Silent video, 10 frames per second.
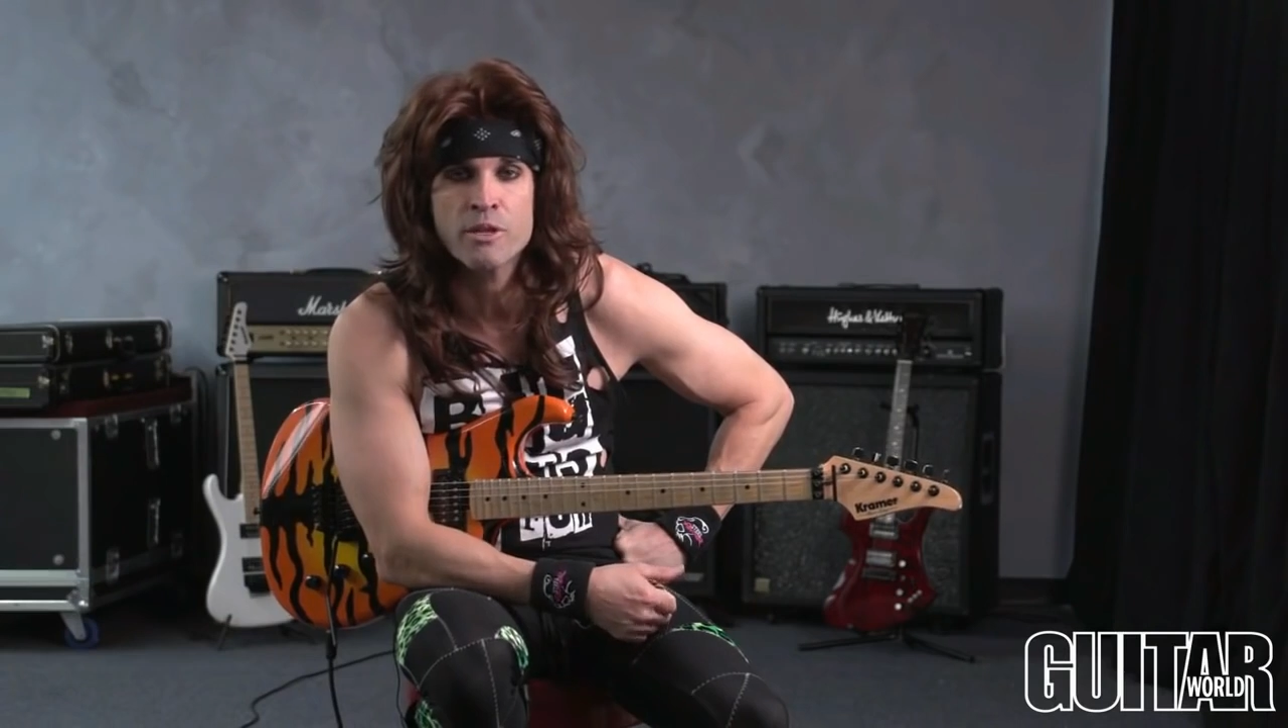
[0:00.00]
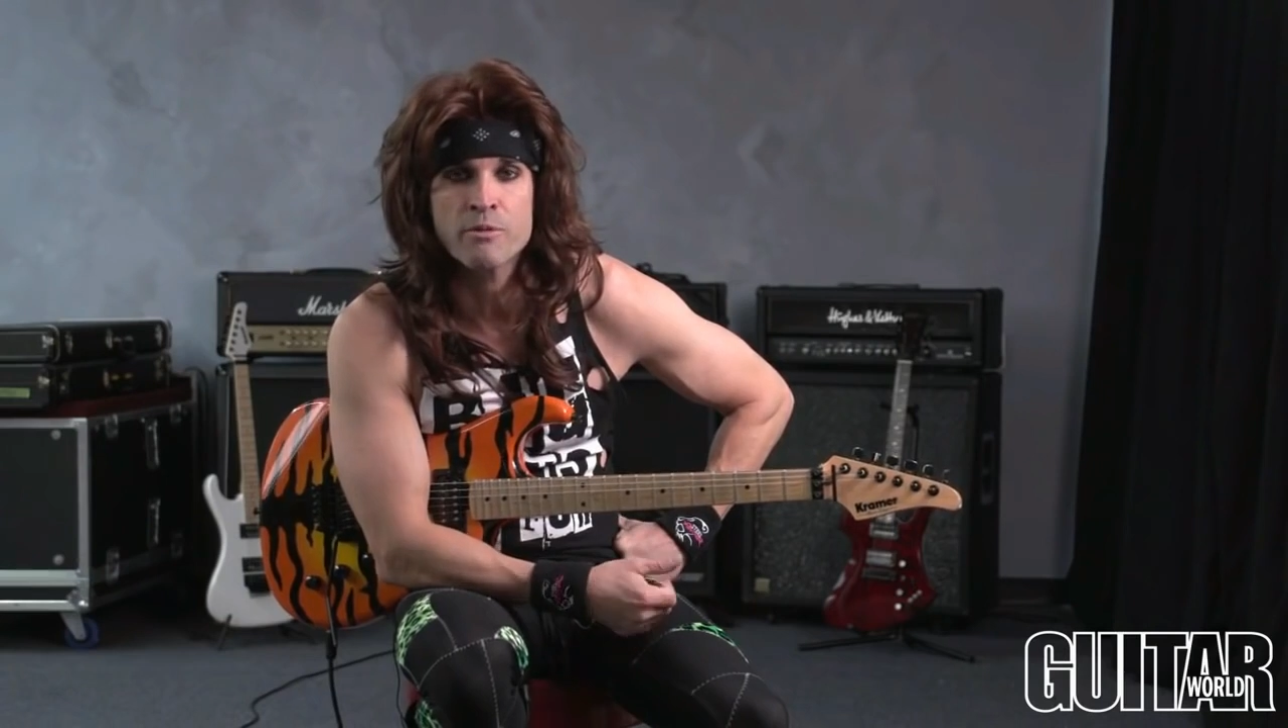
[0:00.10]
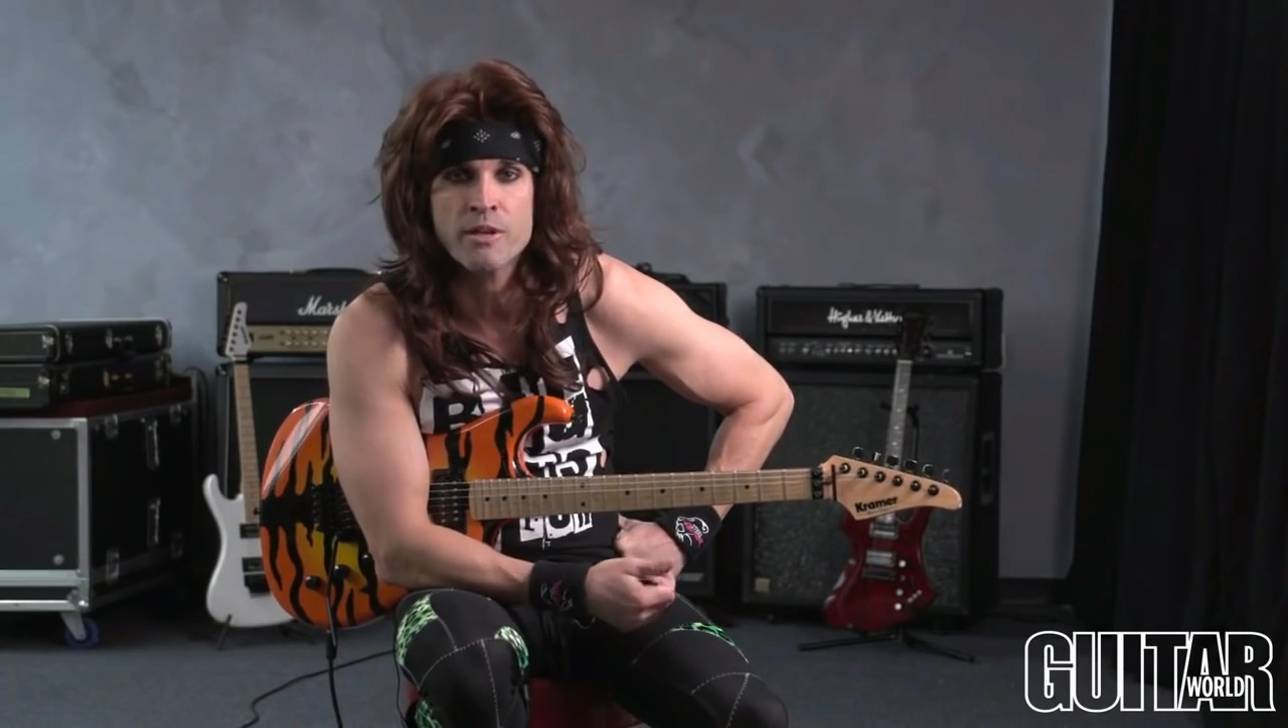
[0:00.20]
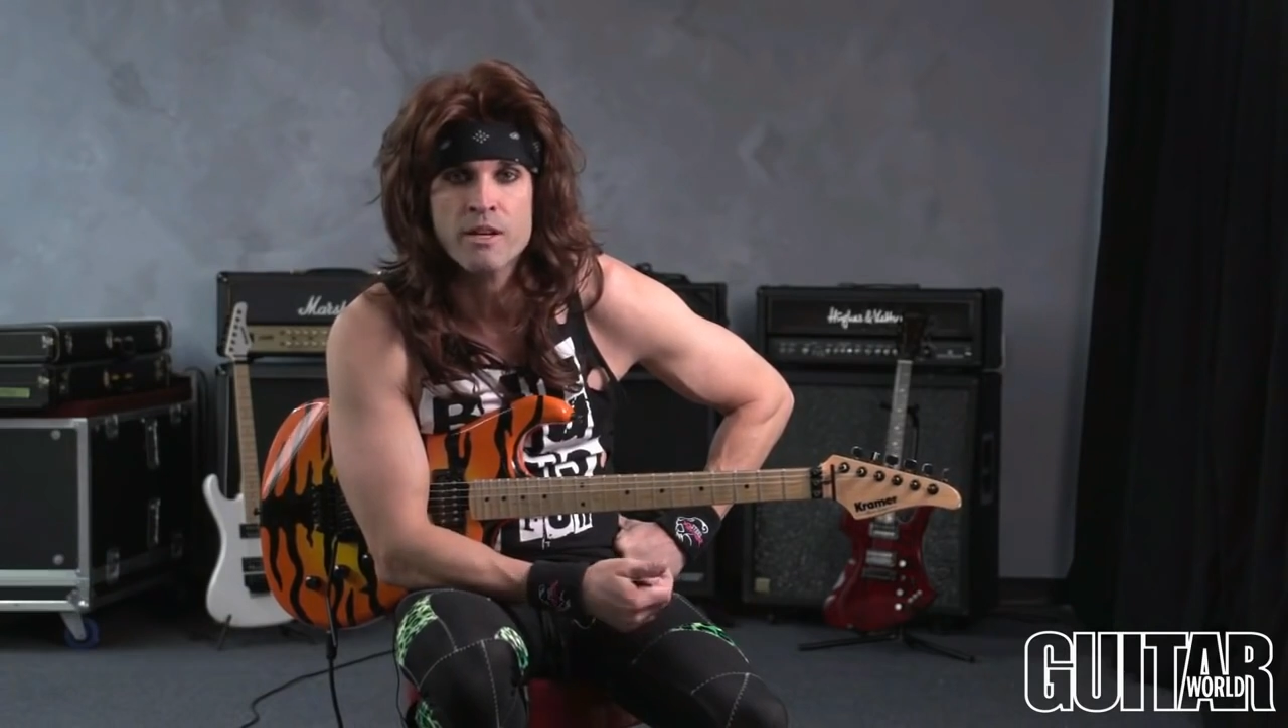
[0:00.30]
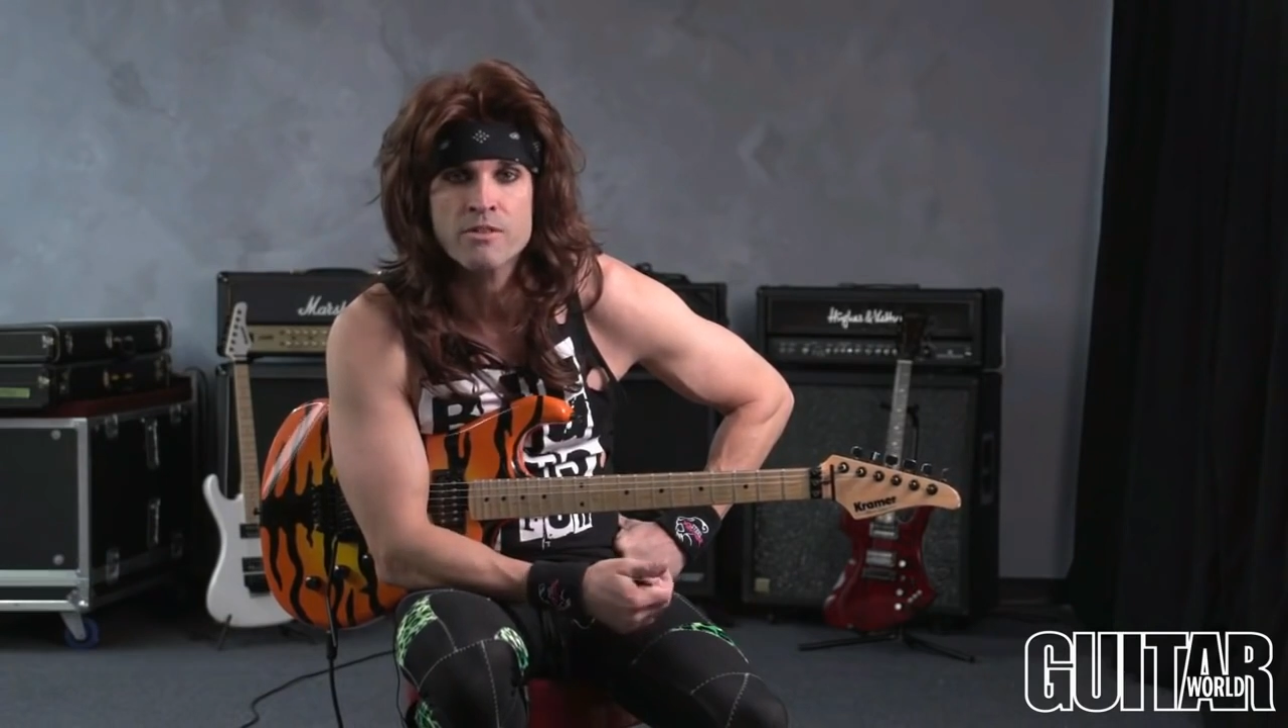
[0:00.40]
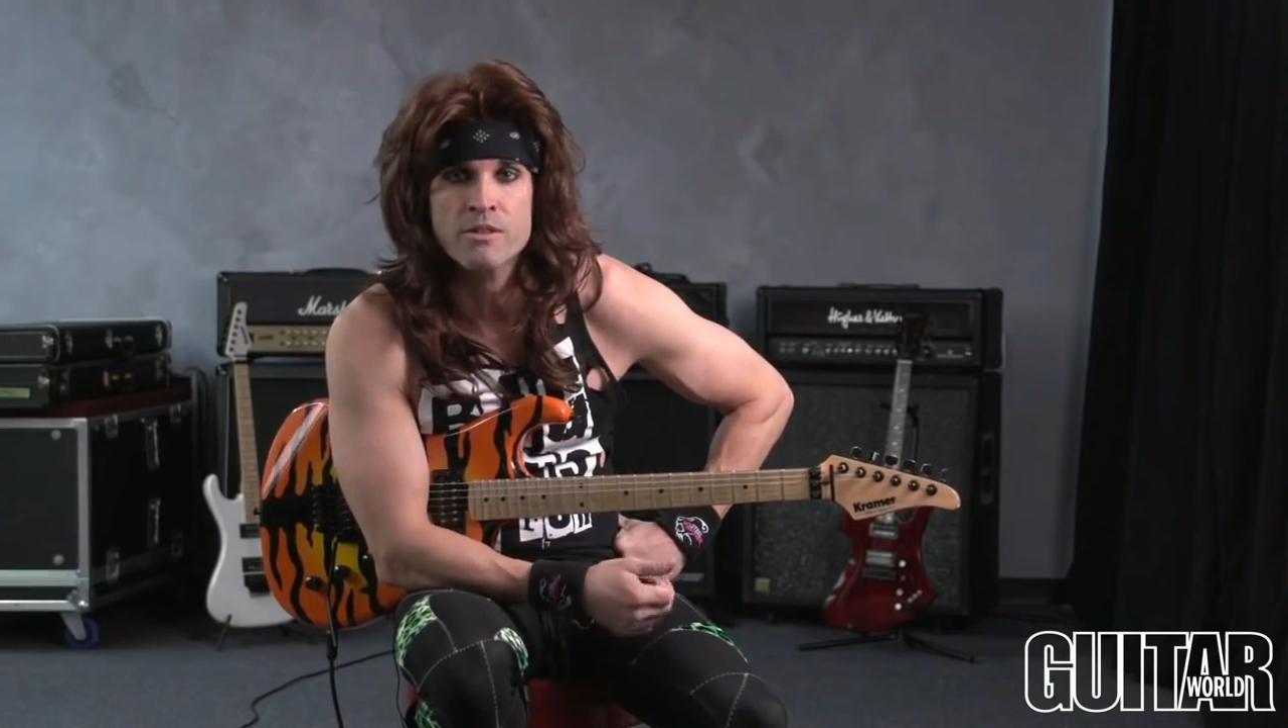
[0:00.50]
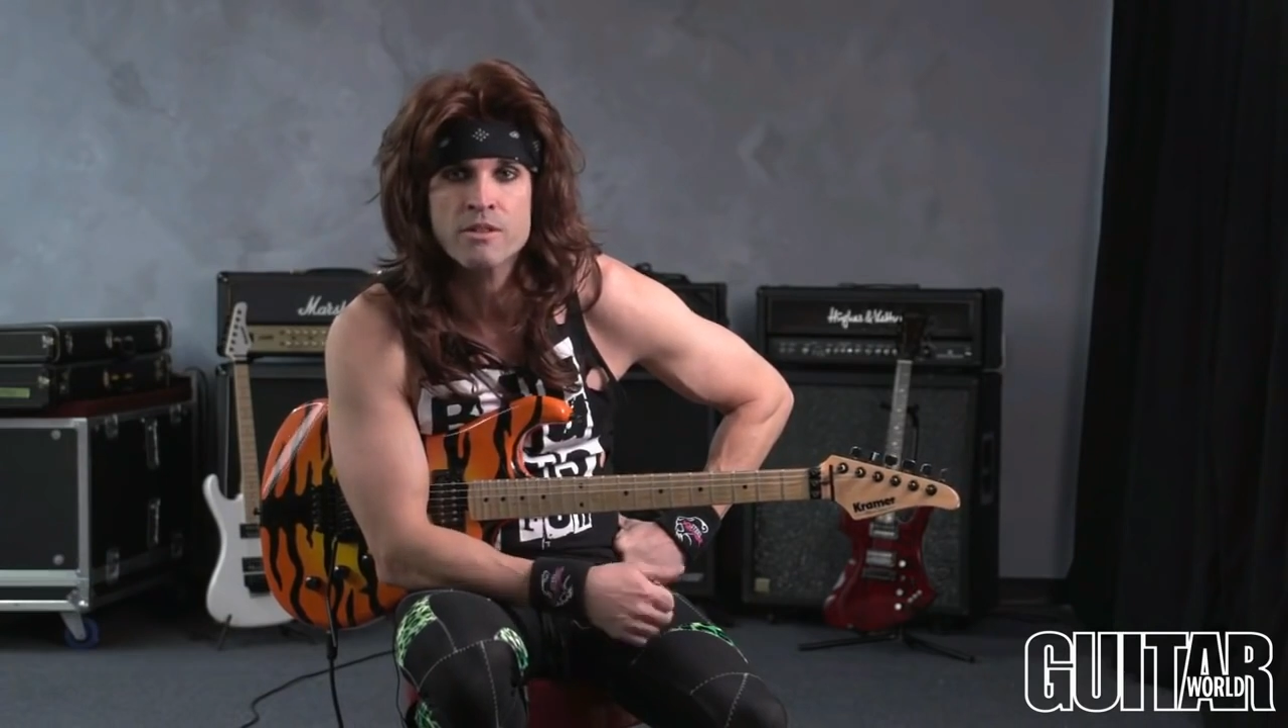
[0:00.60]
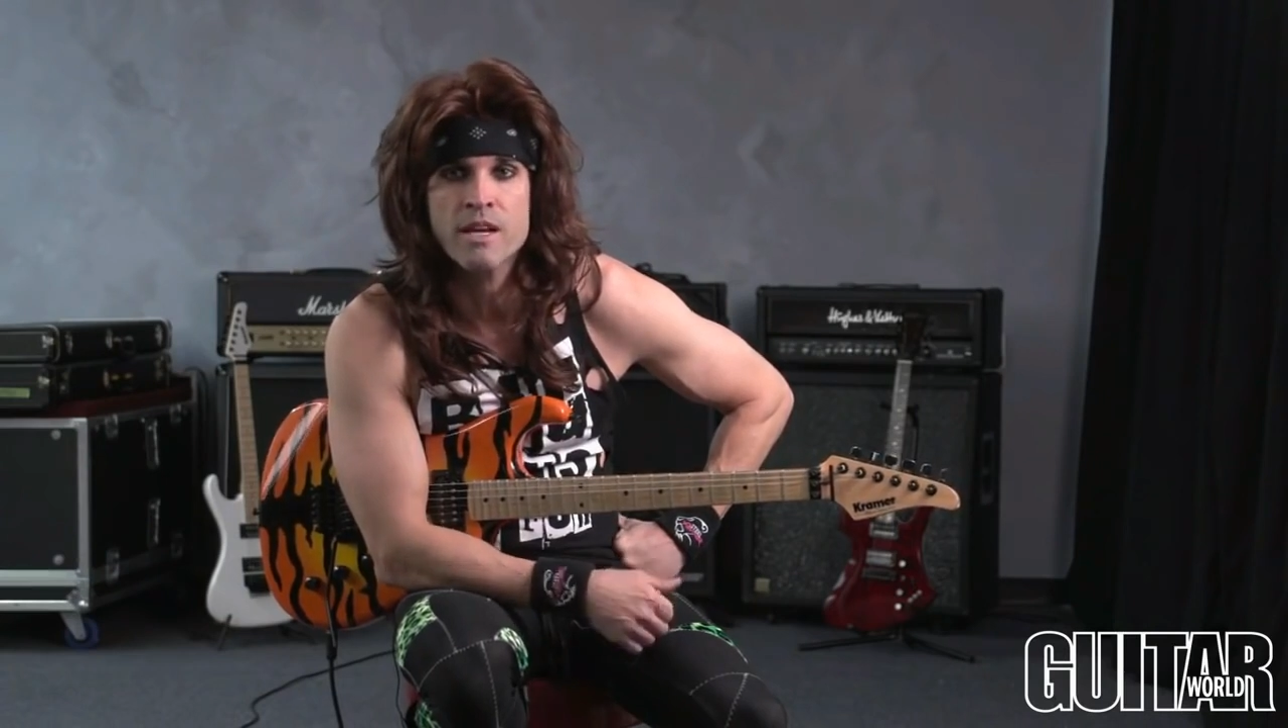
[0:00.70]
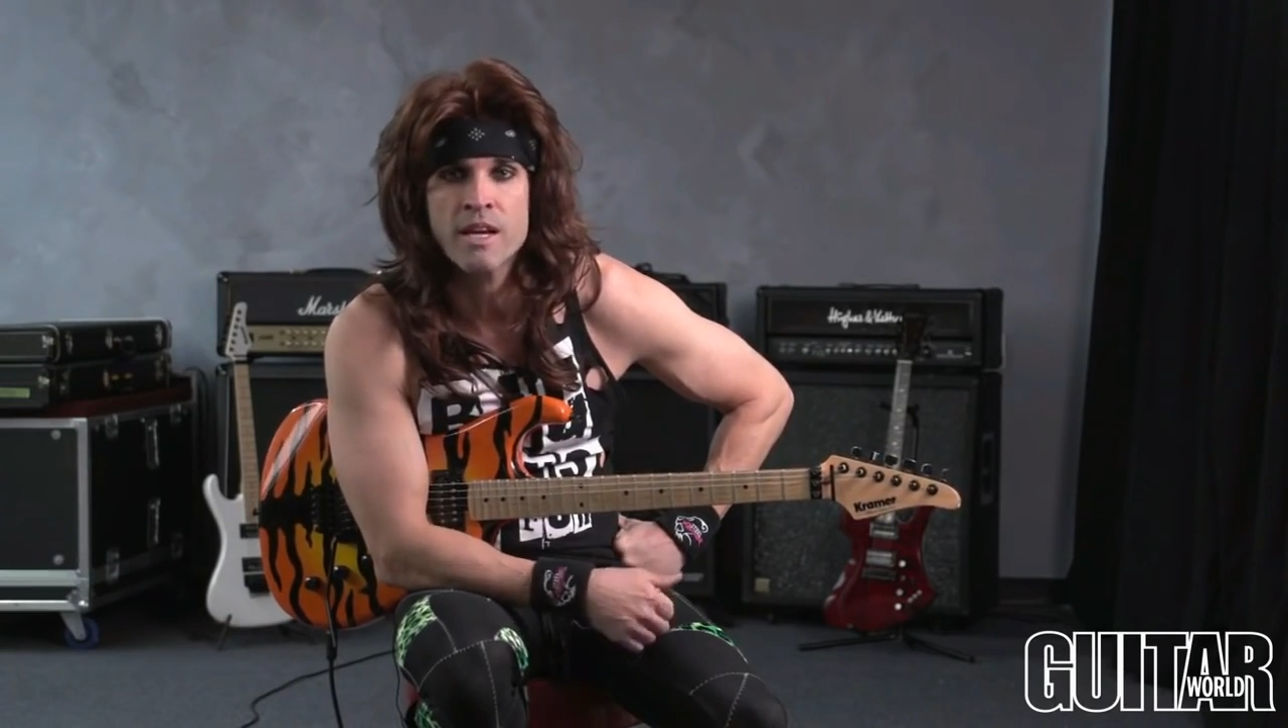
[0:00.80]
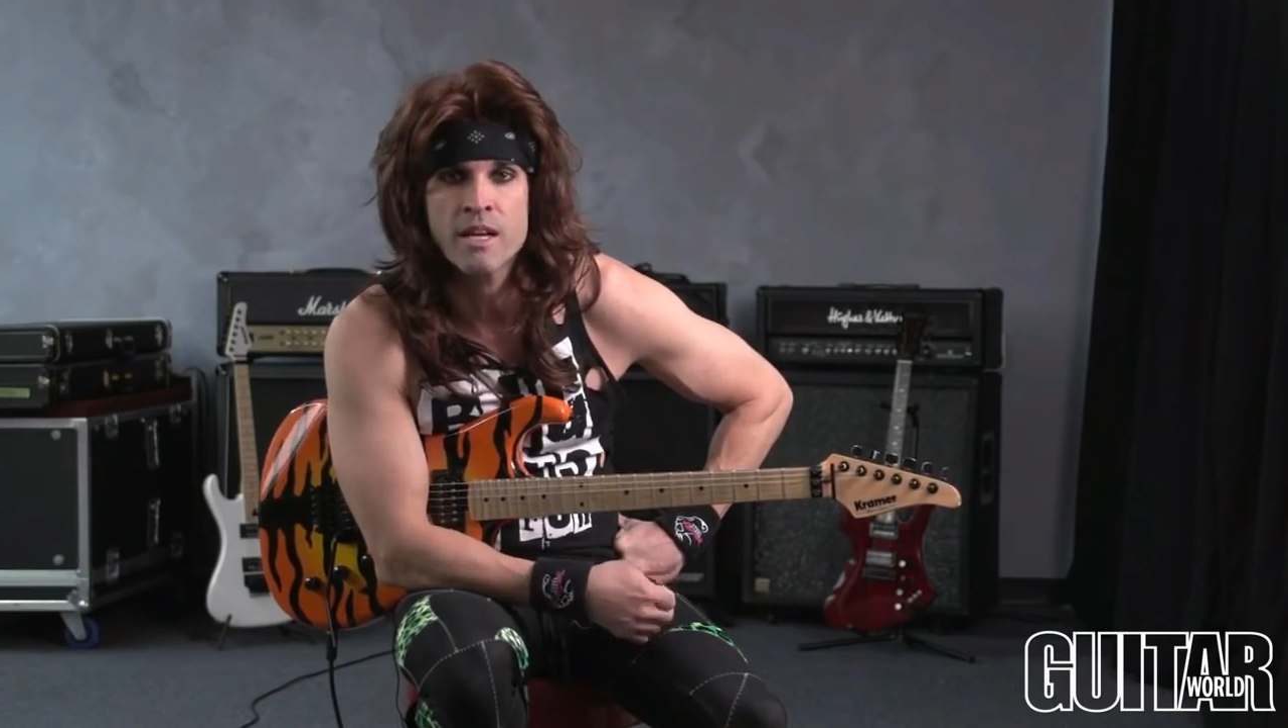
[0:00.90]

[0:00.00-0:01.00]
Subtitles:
play percussion,